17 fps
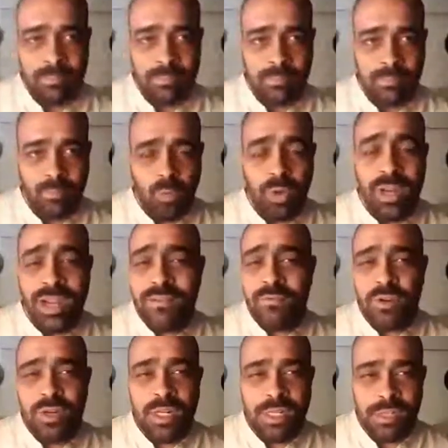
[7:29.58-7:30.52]

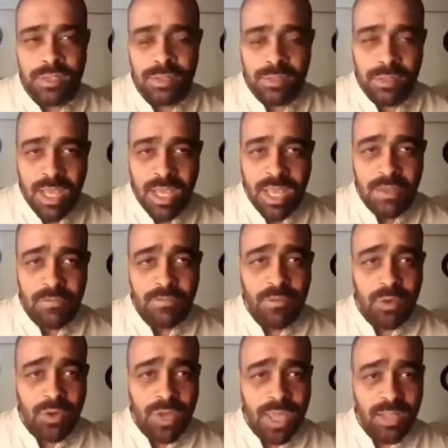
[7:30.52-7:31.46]
Whatever it is, if
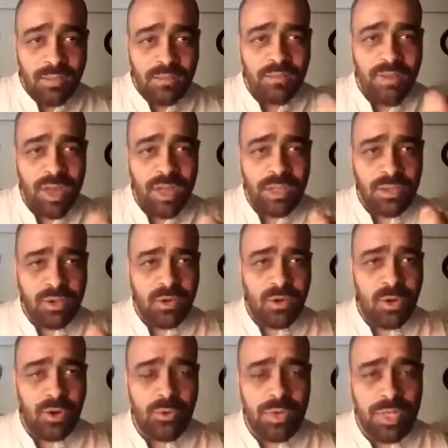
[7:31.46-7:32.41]
you can't find the
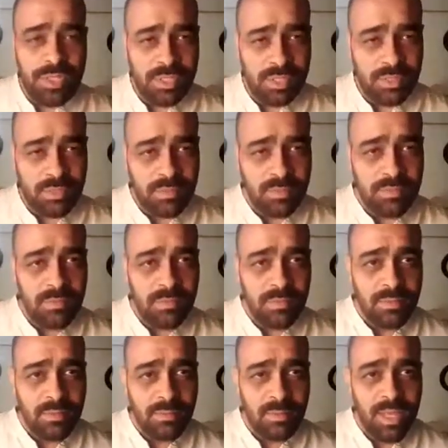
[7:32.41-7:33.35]
core reason
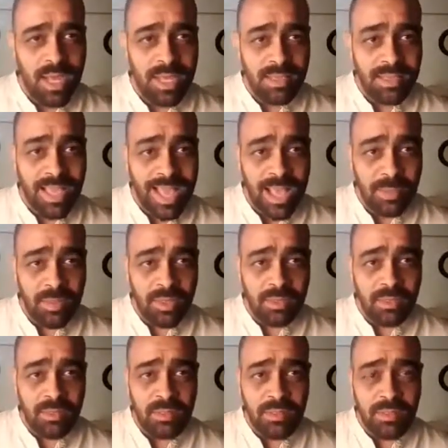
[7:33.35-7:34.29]
behind the habit,
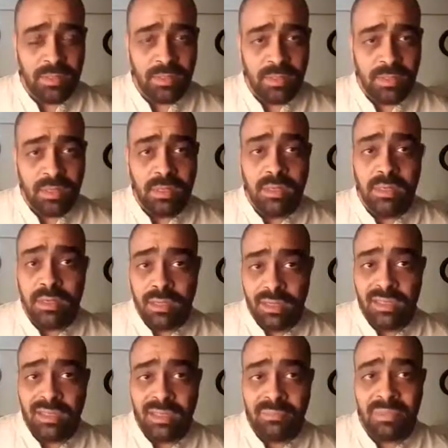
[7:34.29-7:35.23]

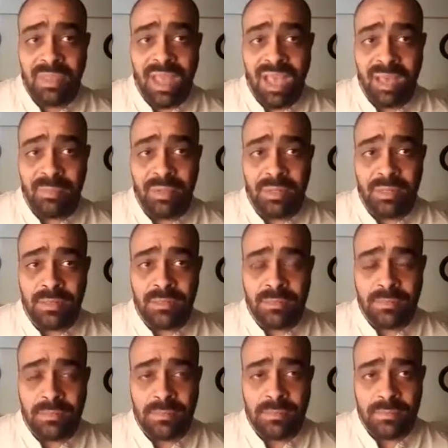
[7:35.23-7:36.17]
keep the habit.
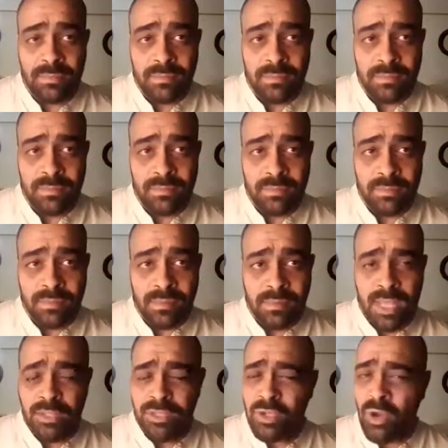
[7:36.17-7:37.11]

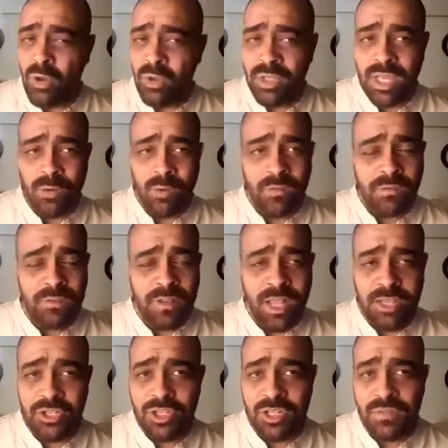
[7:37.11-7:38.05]
It's only a
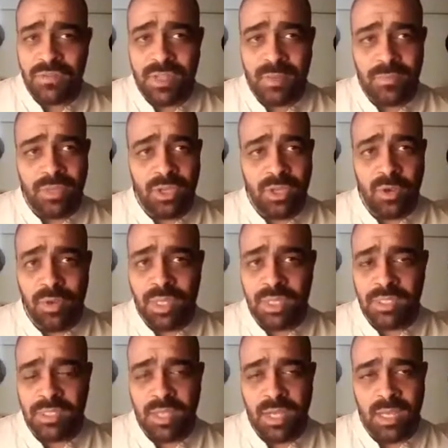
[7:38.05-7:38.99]
reflection of something going
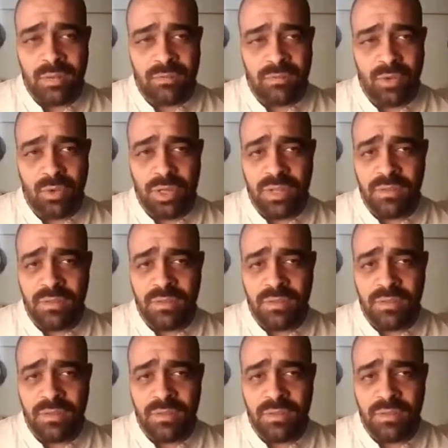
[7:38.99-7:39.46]
inside of you.